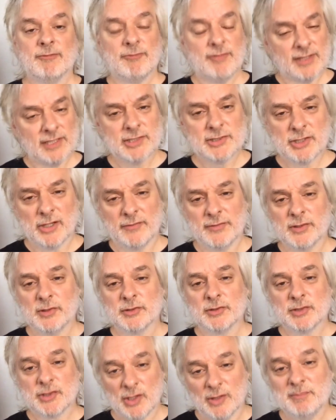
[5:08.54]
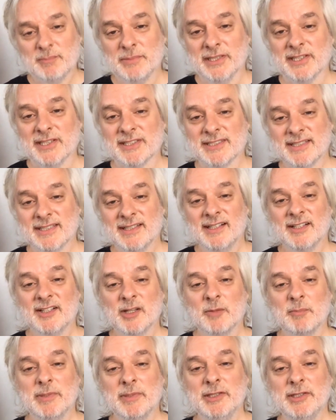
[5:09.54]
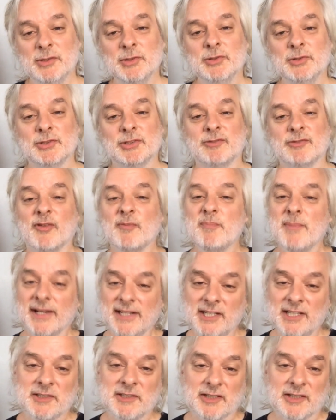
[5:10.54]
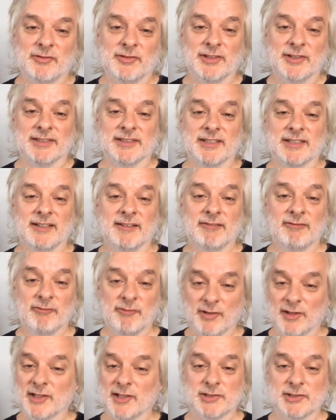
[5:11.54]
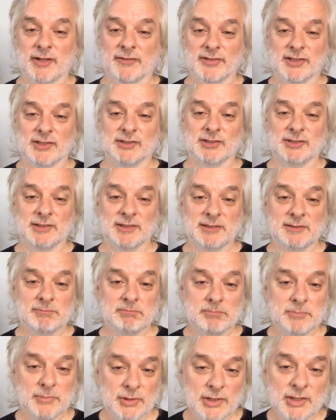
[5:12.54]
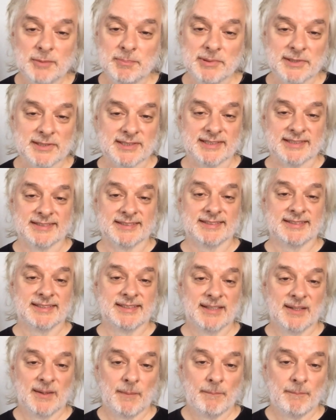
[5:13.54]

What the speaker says: Philosophical zombies can be used for many different philosophical purposes.